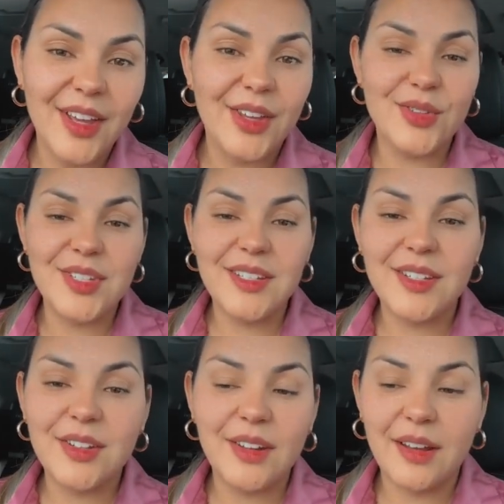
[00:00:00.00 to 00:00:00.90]
You
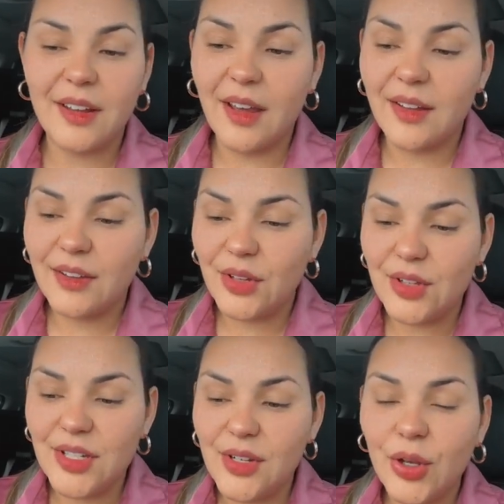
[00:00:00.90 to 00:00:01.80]
didn't
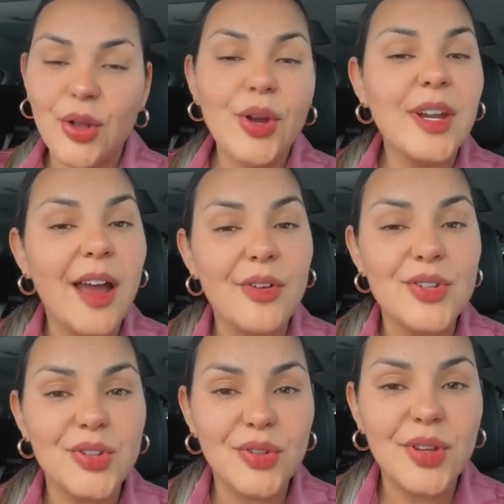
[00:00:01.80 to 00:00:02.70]
learn how
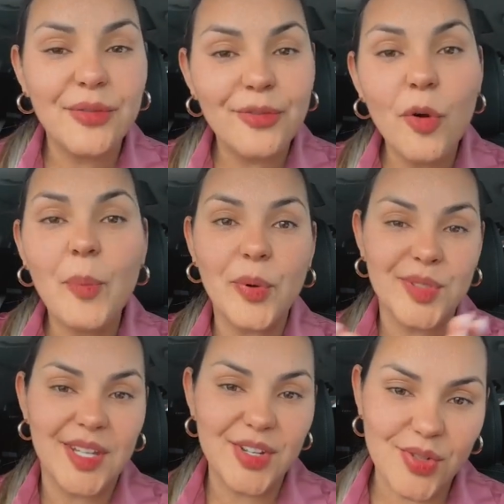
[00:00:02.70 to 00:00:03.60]
to do the full
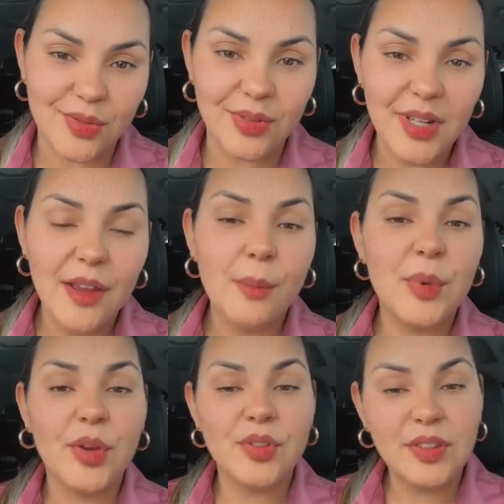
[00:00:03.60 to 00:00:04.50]
potential,
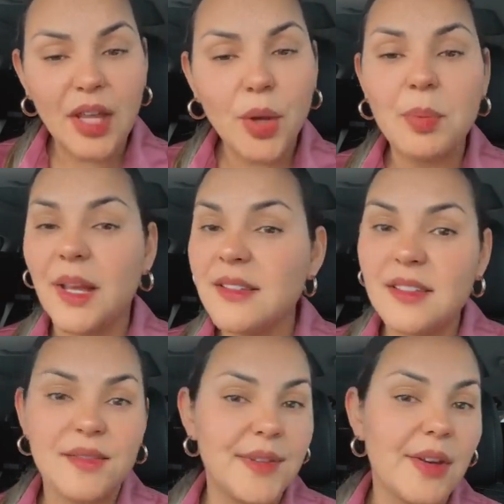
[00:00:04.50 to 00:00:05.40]
because nanoplasty
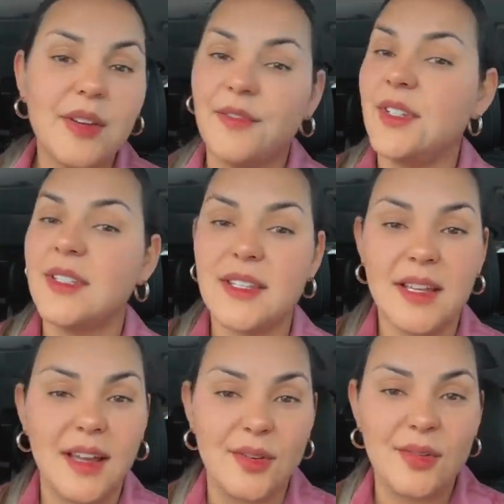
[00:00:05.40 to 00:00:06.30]
is very
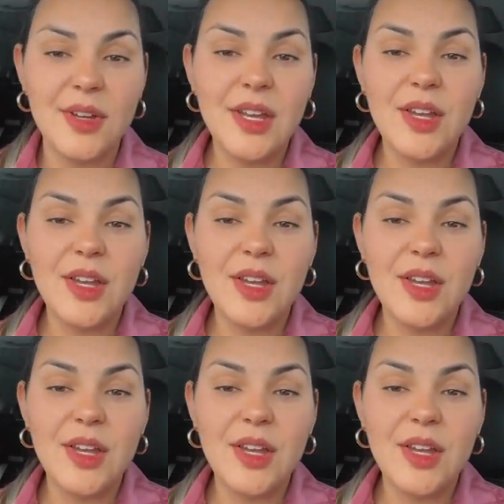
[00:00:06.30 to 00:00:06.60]
versatile.